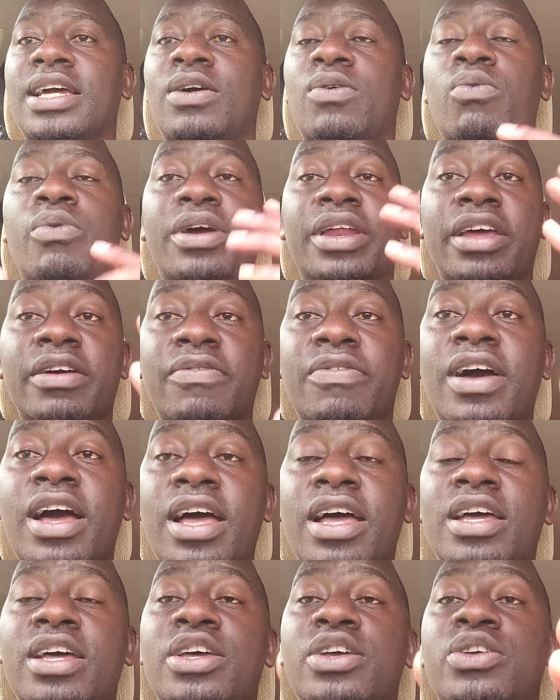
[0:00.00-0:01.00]

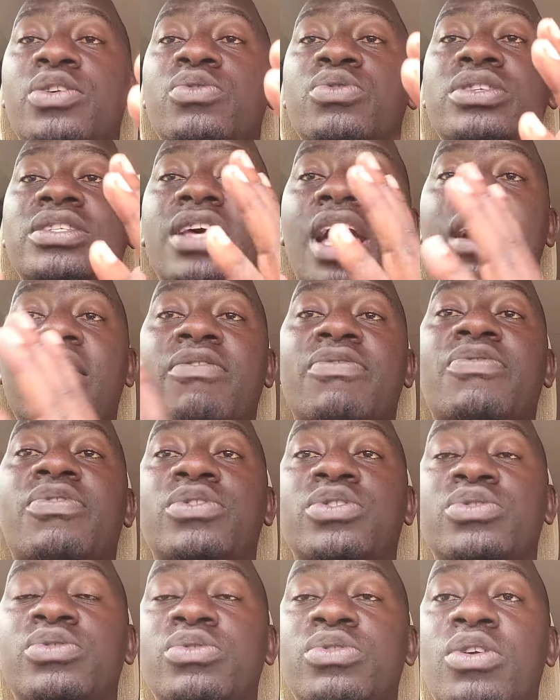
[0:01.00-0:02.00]
Wherever you serve
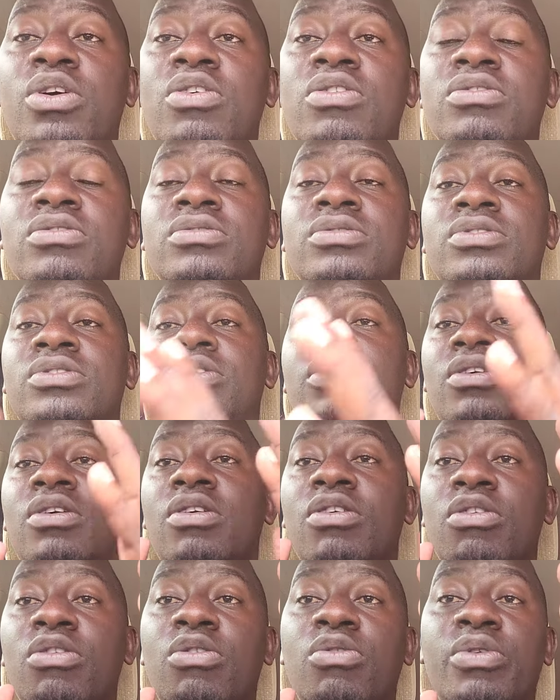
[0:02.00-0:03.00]
for too long,
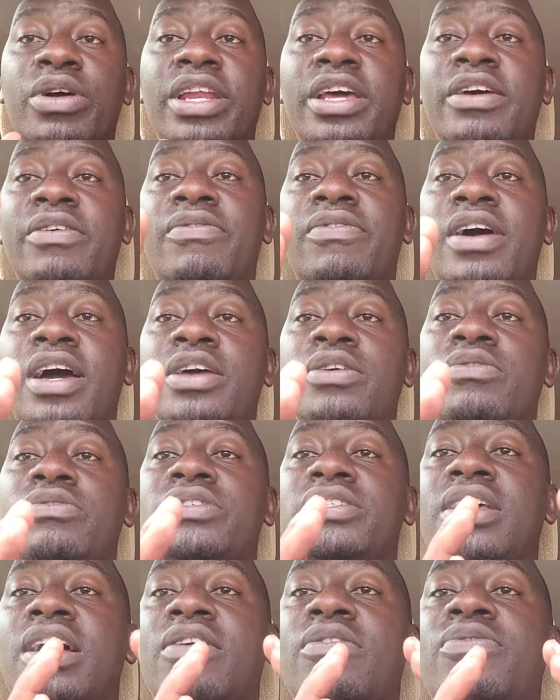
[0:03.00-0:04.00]
or wherever you
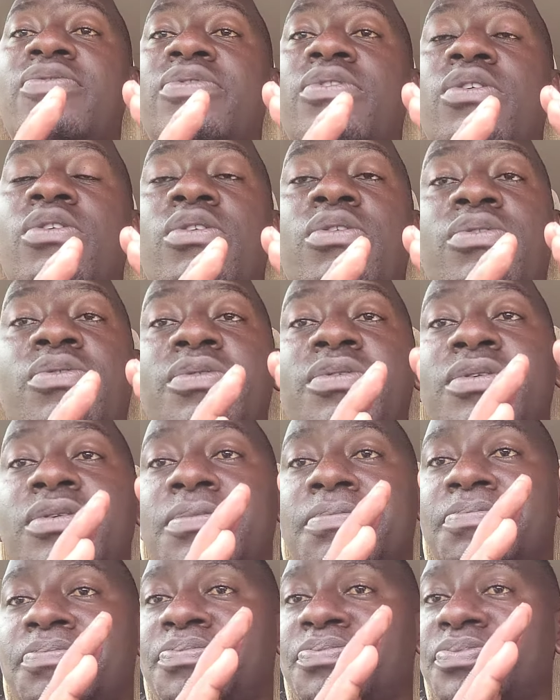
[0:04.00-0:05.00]
serve for
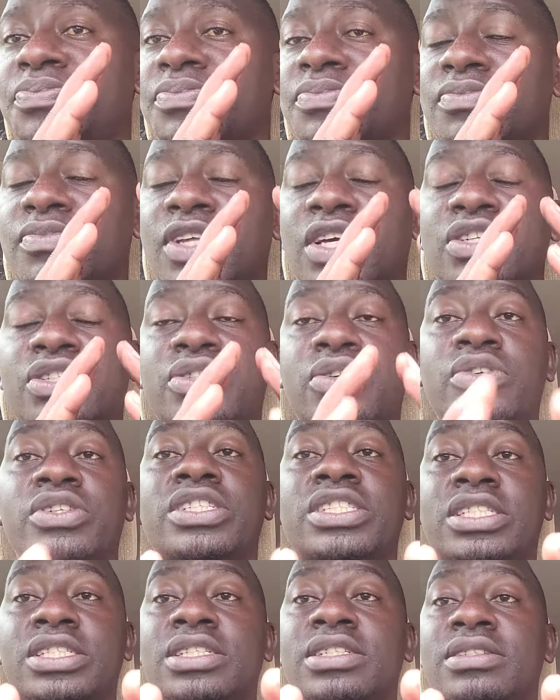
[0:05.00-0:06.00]

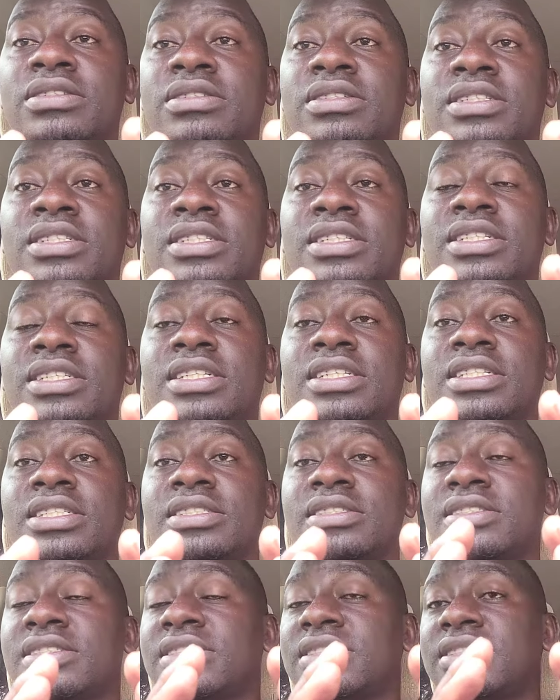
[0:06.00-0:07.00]
short
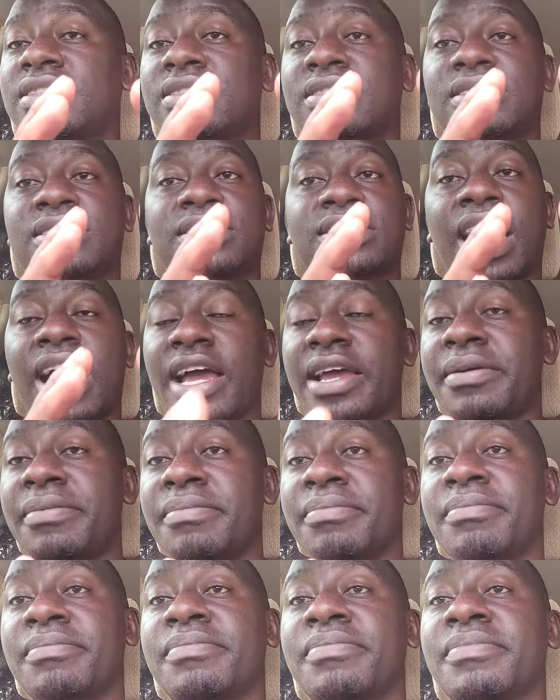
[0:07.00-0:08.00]
time,